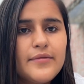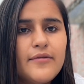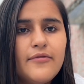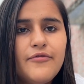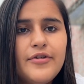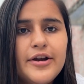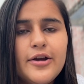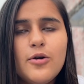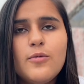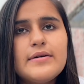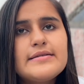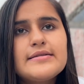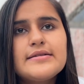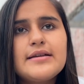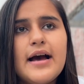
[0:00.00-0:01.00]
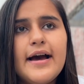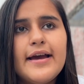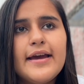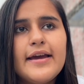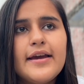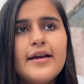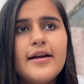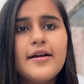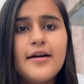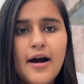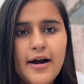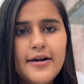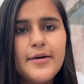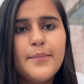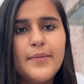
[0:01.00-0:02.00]
Video ones I
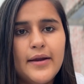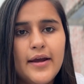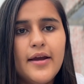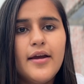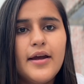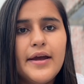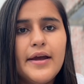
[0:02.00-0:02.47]
can't play